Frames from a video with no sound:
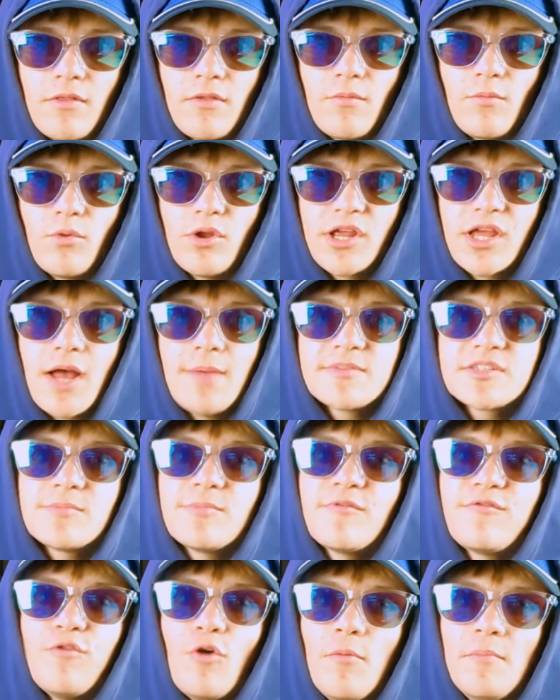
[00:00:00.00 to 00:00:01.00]
When it comes to
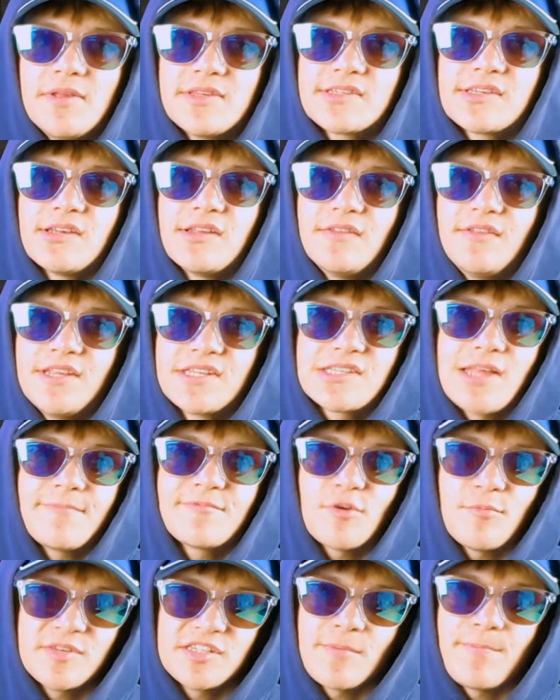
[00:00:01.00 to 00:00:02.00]
performance, this
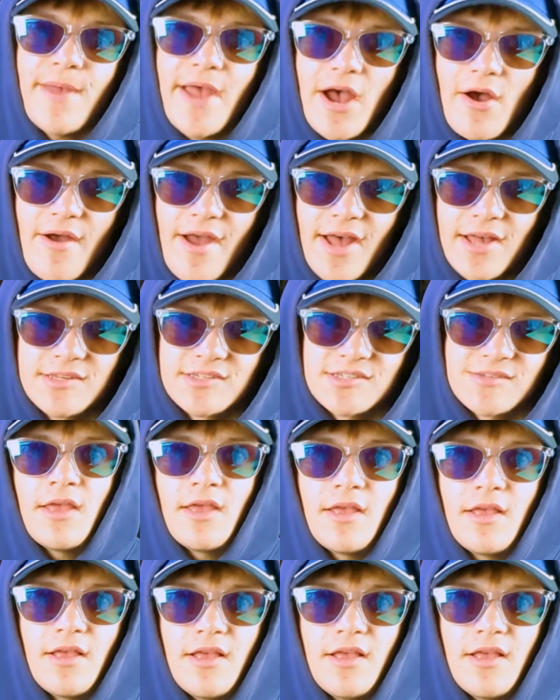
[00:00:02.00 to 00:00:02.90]
laptop is a powerhouse.